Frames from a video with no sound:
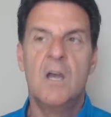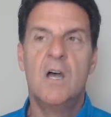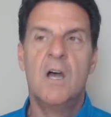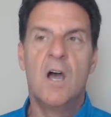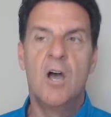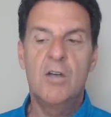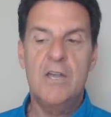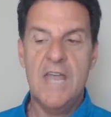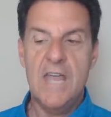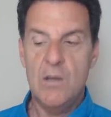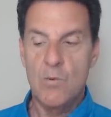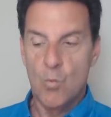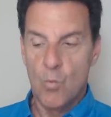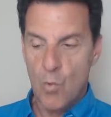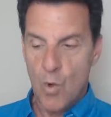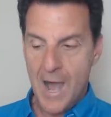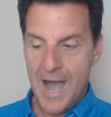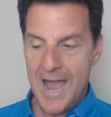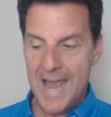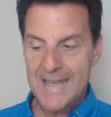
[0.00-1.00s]
Okay,
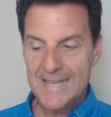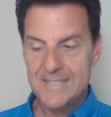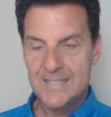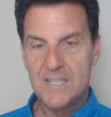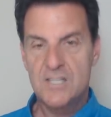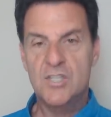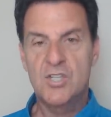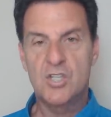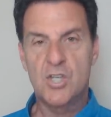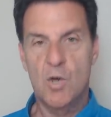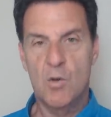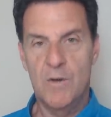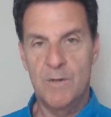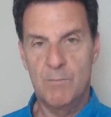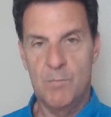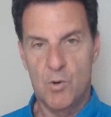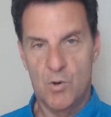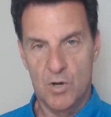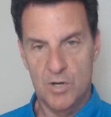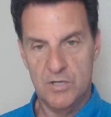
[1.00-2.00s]
why is this so
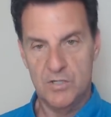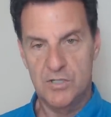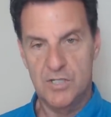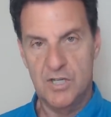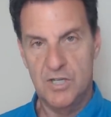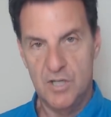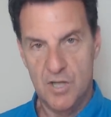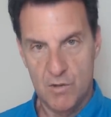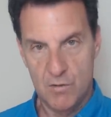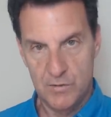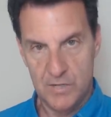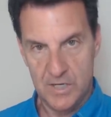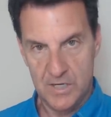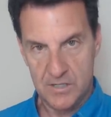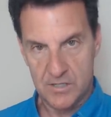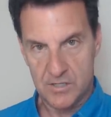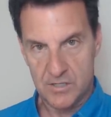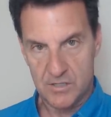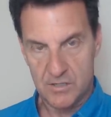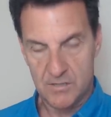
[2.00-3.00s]
important to know
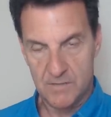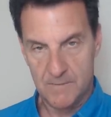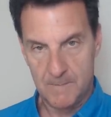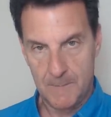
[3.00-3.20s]
this?